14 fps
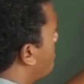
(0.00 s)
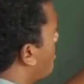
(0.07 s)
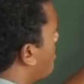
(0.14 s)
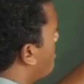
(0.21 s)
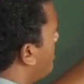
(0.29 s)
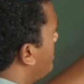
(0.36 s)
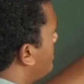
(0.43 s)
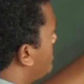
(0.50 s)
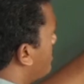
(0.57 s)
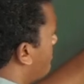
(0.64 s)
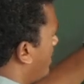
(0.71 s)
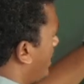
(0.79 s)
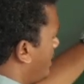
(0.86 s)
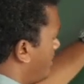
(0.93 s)
properties
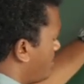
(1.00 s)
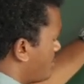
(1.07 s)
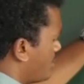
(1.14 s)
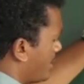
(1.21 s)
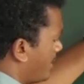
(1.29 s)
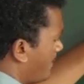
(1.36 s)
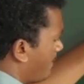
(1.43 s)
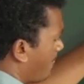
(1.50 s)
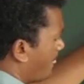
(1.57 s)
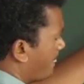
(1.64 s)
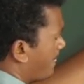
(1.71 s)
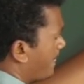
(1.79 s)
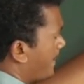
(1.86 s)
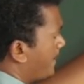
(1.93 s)
of hydrogen
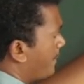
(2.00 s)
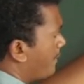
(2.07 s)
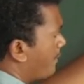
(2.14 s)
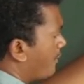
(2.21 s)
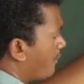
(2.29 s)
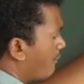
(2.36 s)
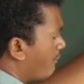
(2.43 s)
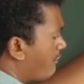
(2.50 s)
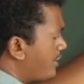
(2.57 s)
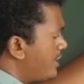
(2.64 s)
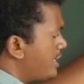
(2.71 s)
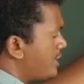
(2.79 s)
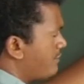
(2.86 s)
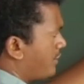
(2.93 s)
with
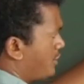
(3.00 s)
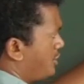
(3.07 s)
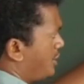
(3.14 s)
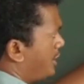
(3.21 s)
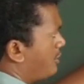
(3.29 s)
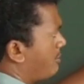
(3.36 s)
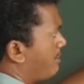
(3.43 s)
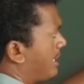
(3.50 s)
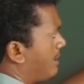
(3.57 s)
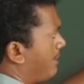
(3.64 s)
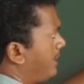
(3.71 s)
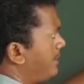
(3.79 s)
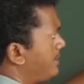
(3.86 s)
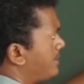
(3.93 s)
this first A group
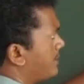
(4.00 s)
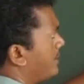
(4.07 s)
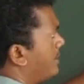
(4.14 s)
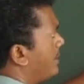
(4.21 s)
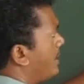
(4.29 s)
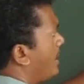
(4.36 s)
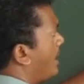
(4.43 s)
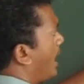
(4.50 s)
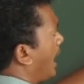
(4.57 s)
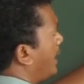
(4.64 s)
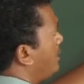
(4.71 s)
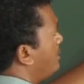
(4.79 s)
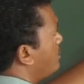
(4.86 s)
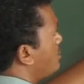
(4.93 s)
elements,
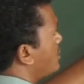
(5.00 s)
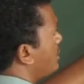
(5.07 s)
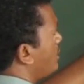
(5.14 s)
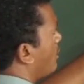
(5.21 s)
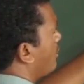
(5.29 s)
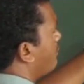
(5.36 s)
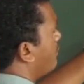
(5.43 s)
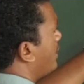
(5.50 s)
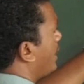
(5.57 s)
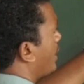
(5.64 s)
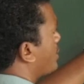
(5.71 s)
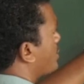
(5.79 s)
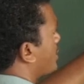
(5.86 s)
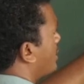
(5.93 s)
hydrogen
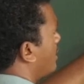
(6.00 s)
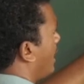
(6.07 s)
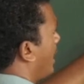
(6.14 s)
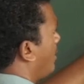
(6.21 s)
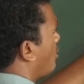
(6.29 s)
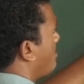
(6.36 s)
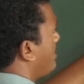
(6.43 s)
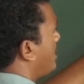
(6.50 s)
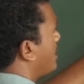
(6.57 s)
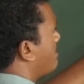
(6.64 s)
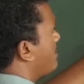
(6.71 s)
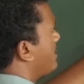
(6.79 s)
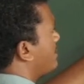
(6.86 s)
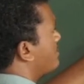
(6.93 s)
configuration, atomic
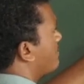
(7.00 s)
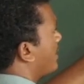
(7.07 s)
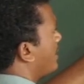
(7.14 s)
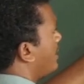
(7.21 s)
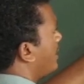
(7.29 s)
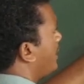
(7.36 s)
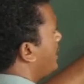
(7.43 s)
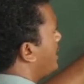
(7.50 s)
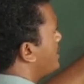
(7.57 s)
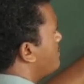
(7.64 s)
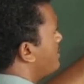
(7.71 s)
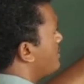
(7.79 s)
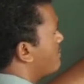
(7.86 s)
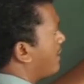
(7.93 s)
number is 1, it
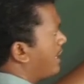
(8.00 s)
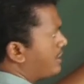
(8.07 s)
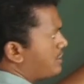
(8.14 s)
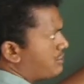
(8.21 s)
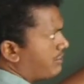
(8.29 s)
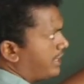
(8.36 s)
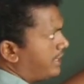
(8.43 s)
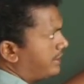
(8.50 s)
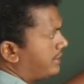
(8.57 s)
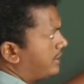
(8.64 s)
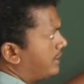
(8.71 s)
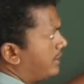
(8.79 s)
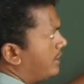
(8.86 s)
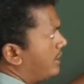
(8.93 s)
is with 1s1.
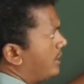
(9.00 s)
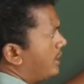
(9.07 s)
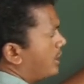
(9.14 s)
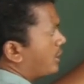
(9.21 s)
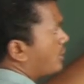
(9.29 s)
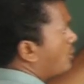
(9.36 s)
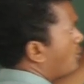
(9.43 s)
The